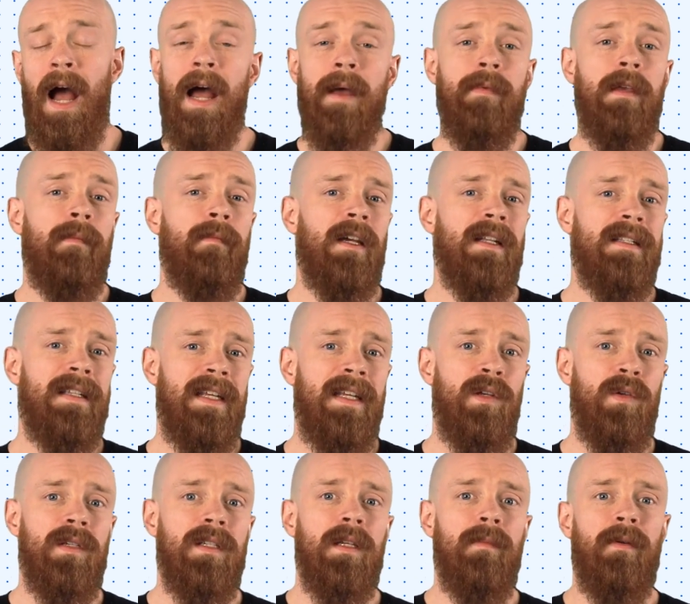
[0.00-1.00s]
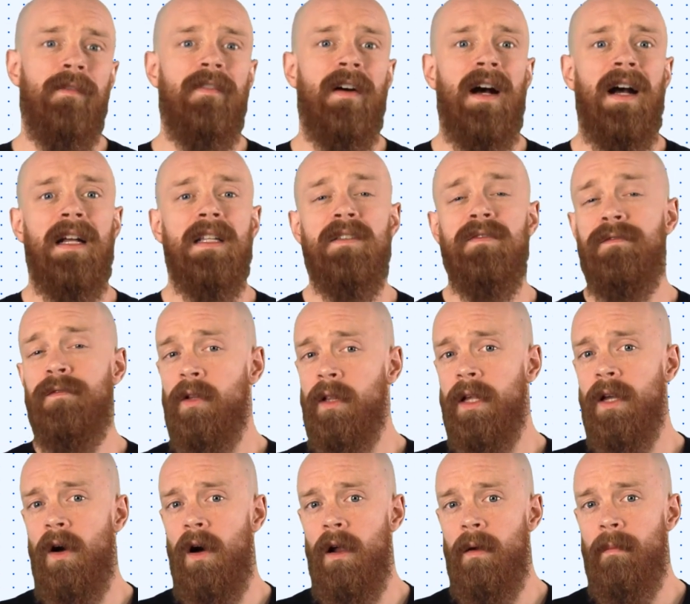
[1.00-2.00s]
IBM continuously provides
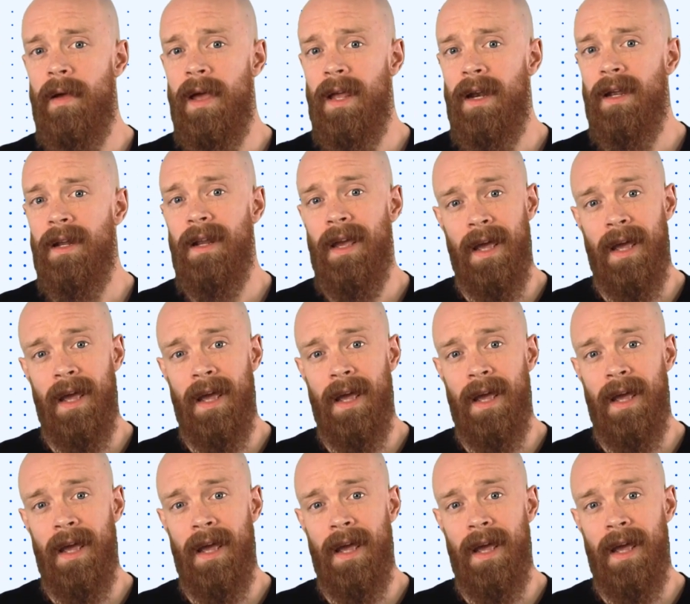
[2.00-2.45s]
fully automated